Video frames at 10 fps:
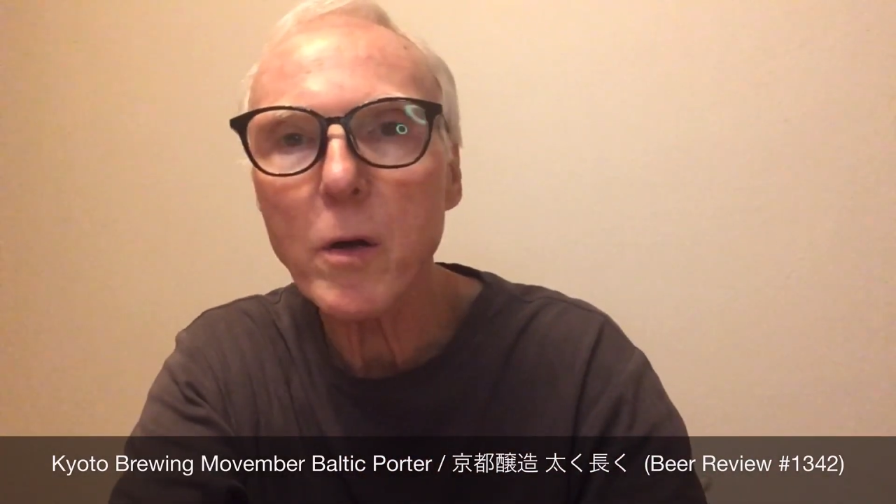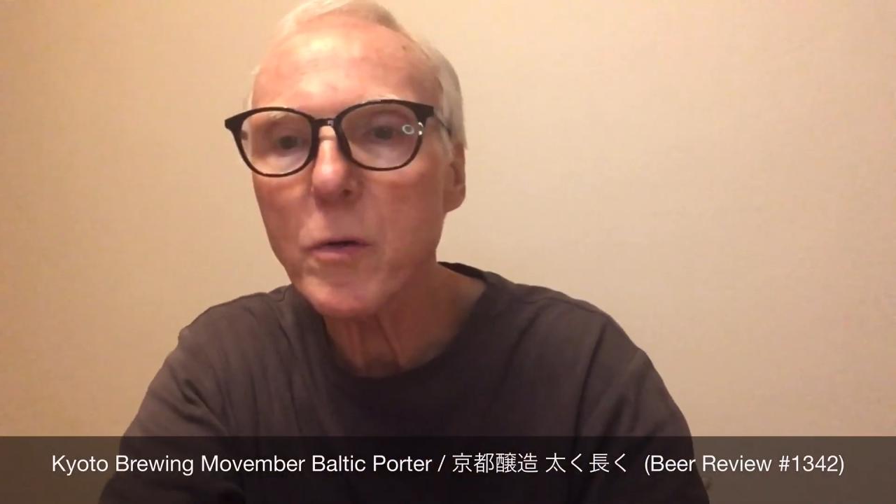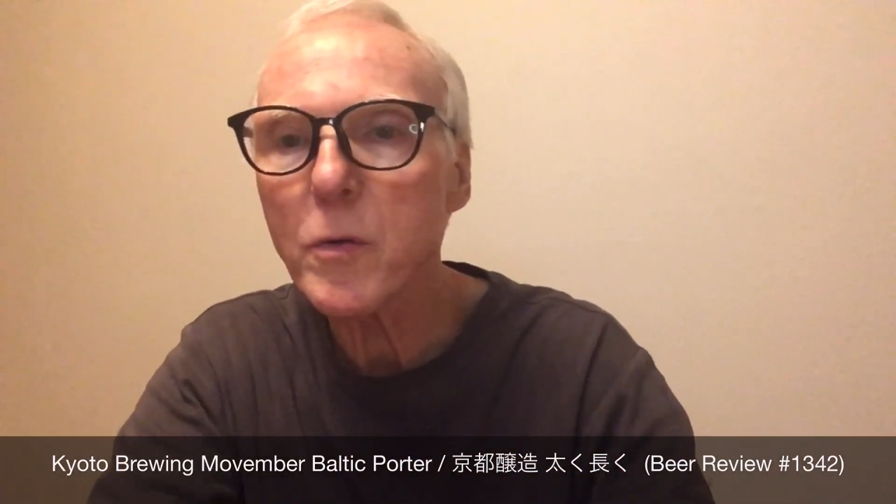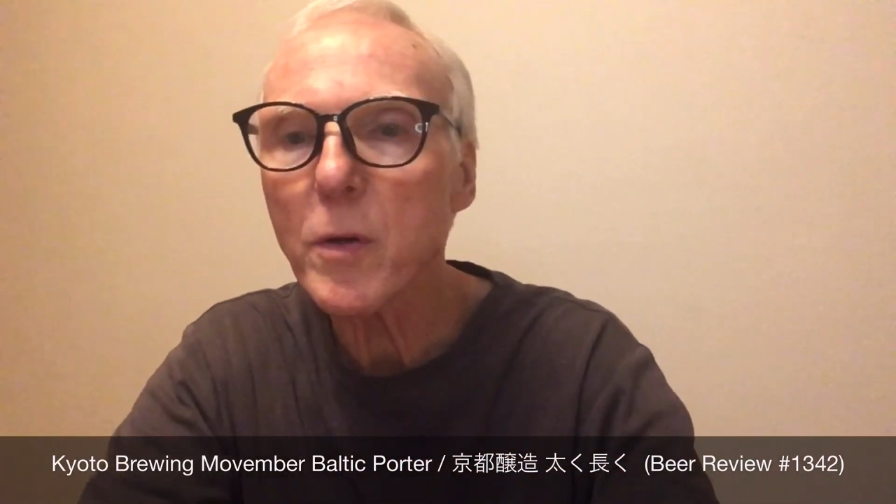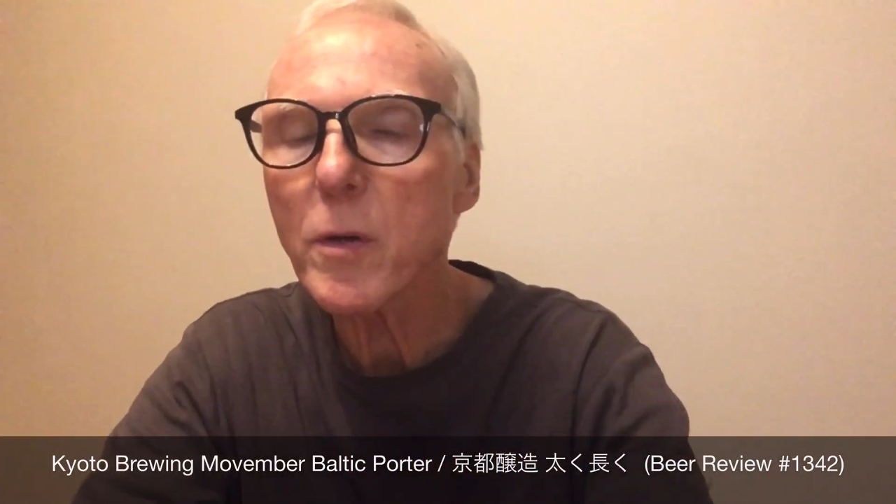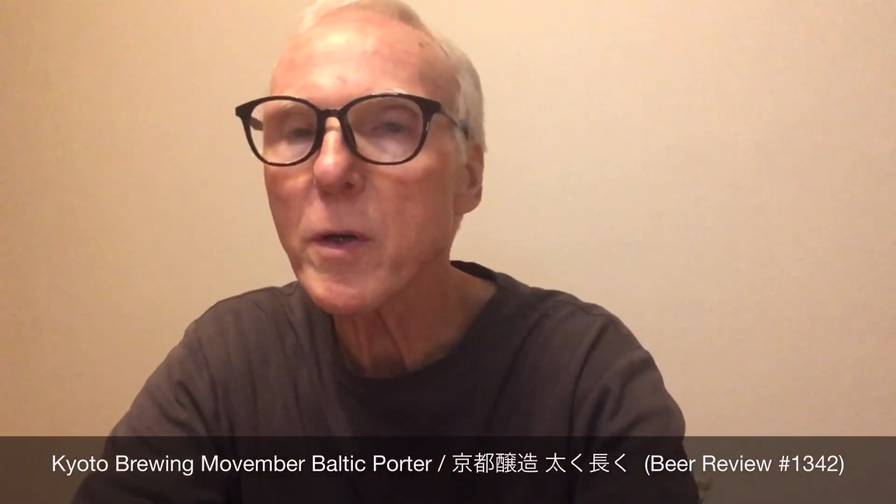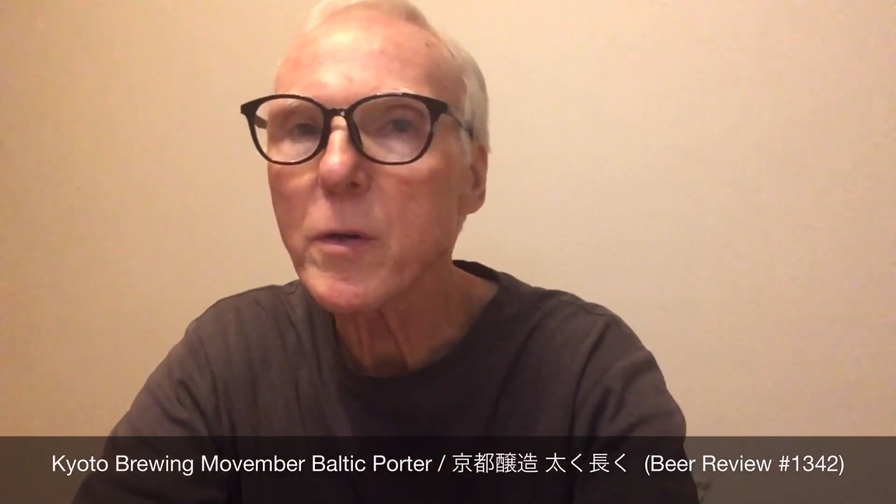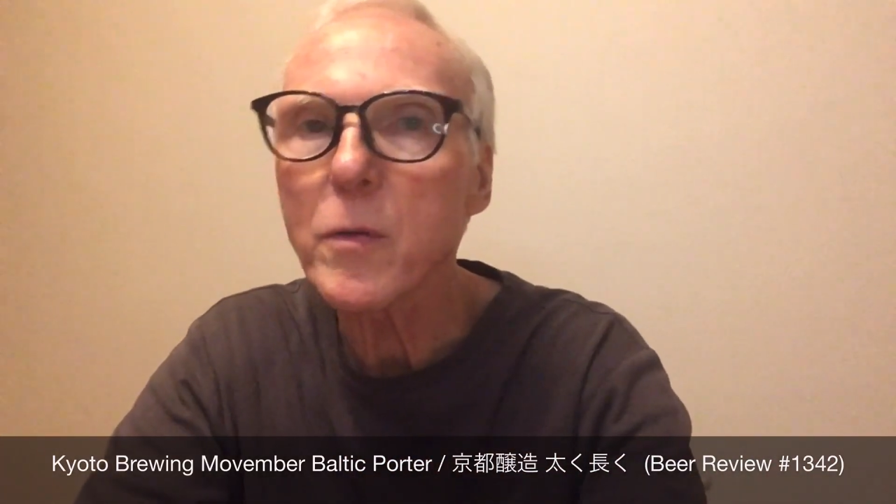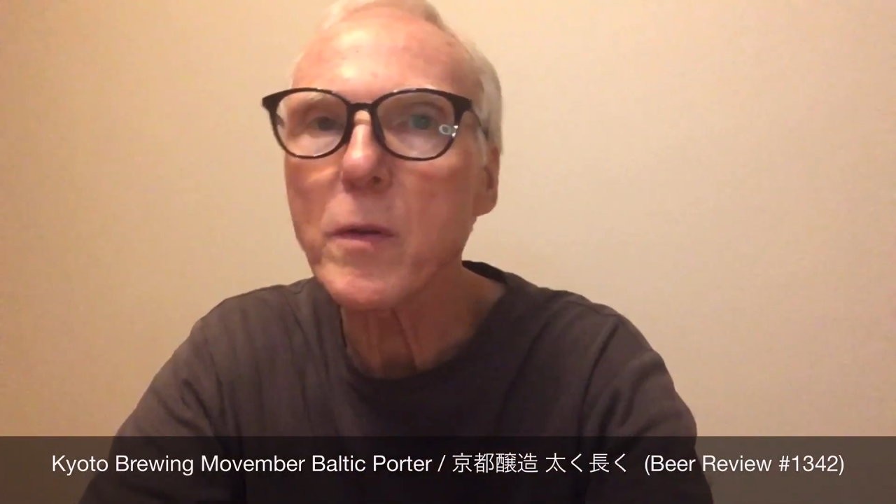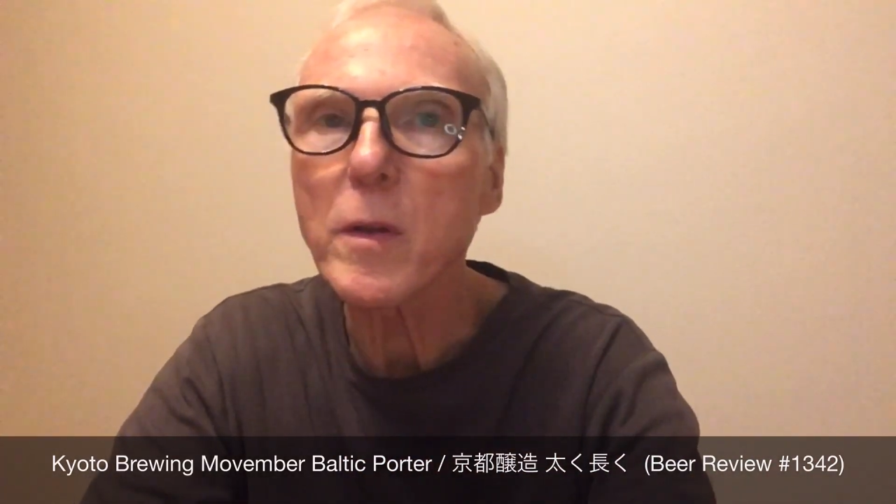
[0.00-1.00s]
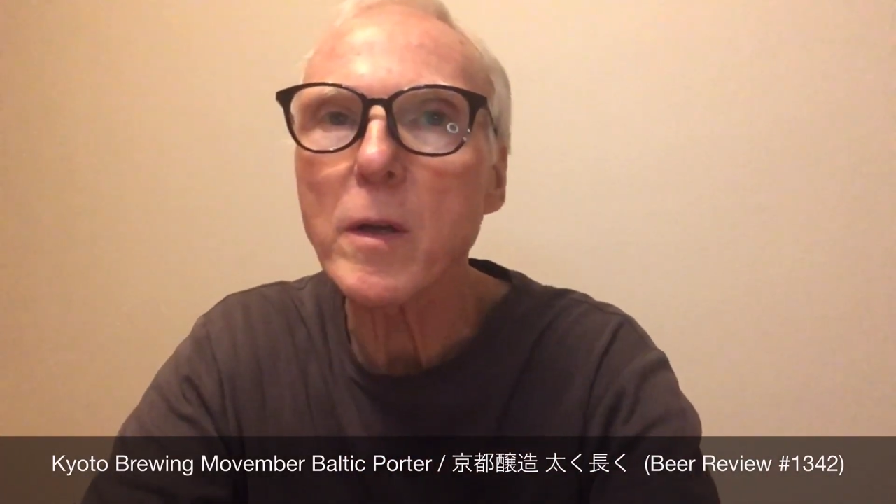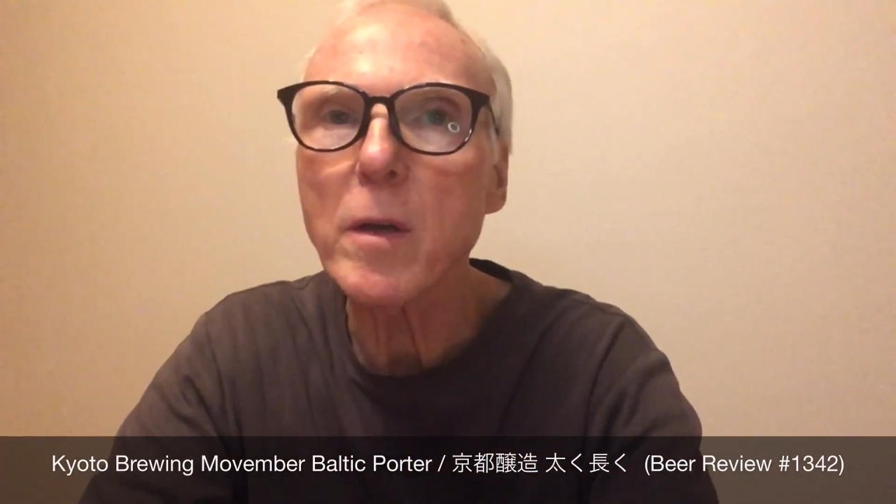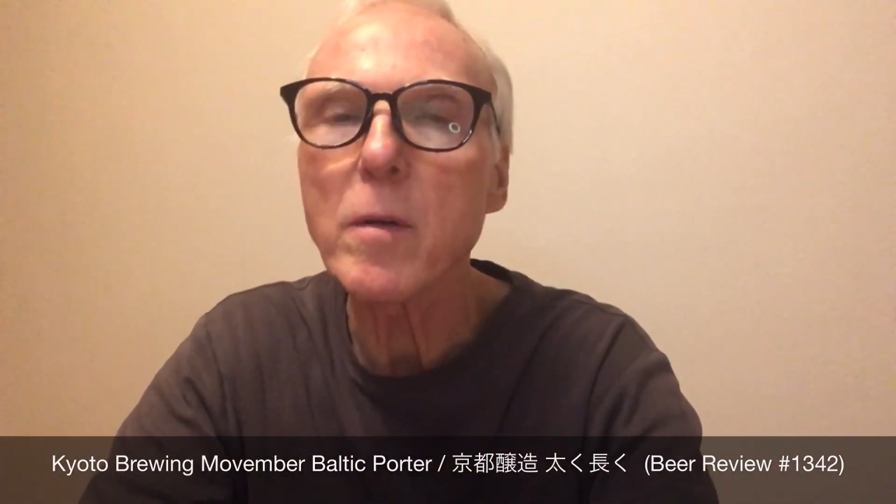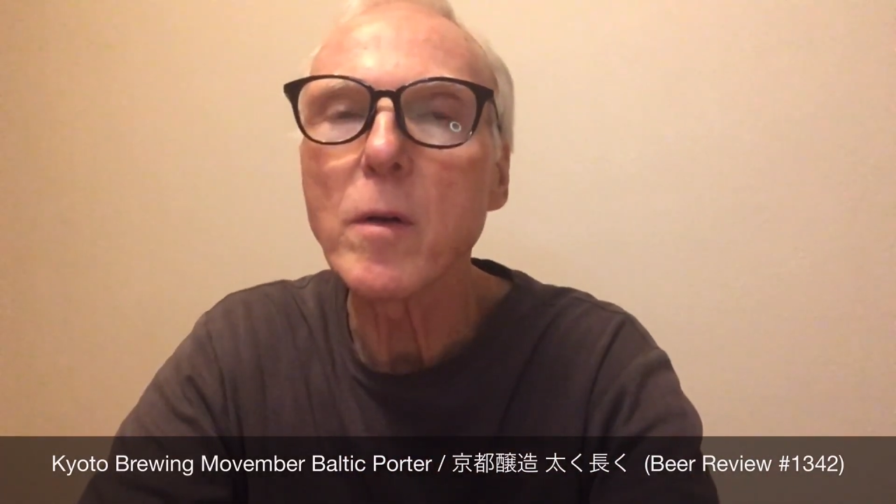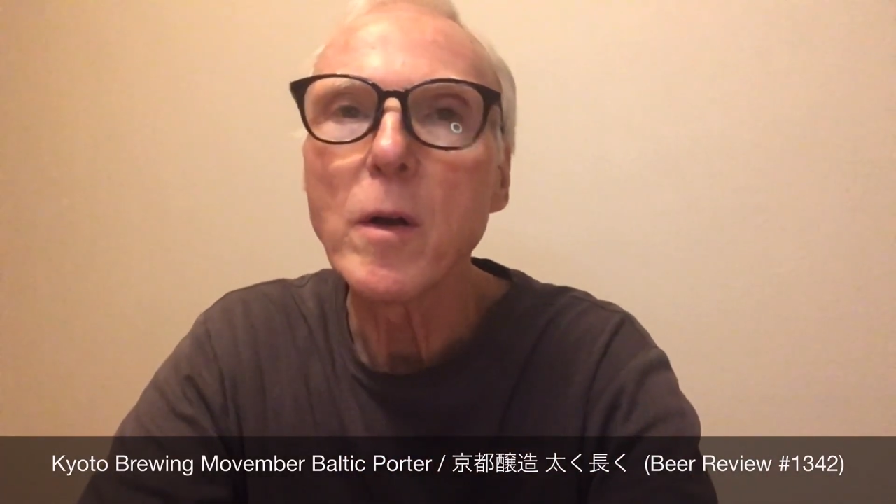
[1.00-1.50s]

series that they are,